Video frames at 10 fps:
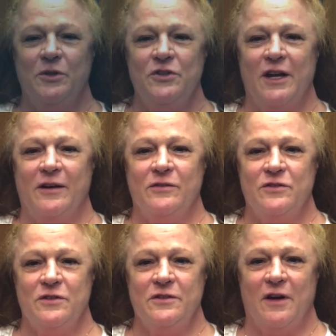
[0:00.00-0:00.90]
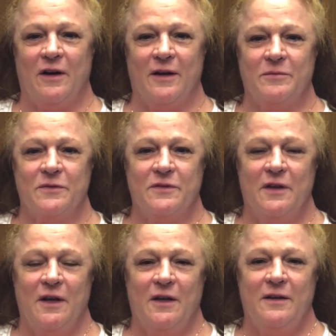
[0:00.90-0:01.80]
challenging times,
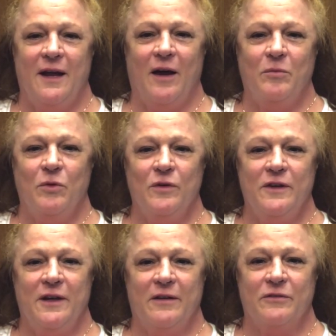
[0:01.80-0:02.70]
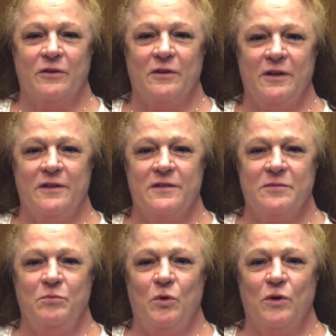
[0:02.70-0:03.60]
now more than ever, it is
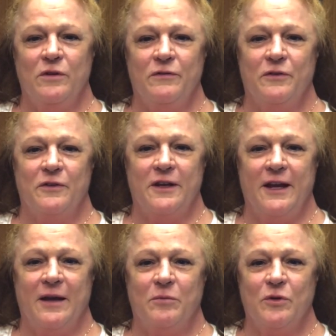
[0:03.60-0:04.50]
important for the Campbell